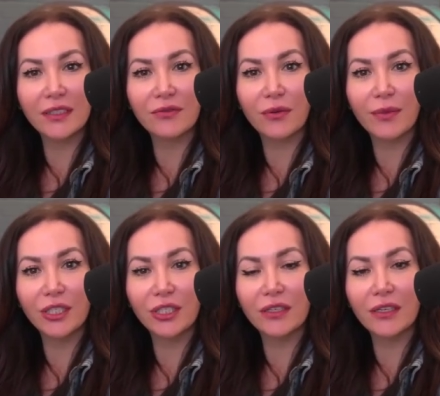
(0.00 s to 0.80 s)

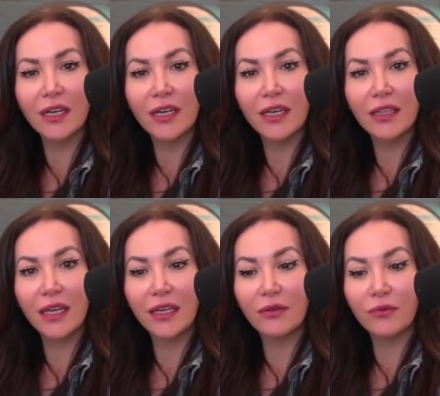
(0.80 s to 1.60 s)
information,
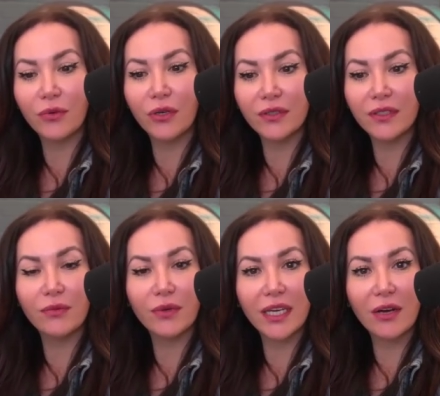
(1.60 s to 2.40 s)
then we'll see
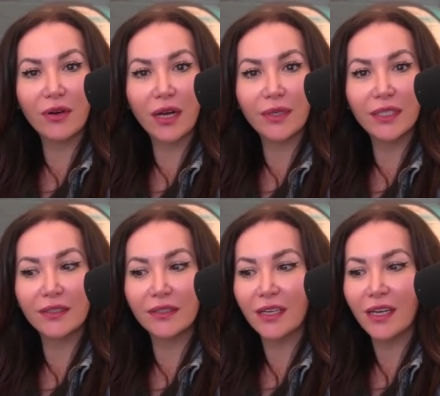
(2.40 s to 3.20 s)
what the outcome
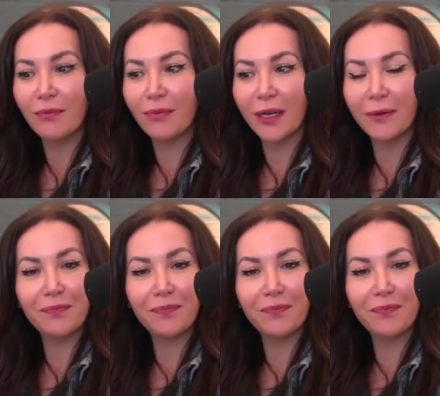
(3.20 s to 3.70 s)
is. But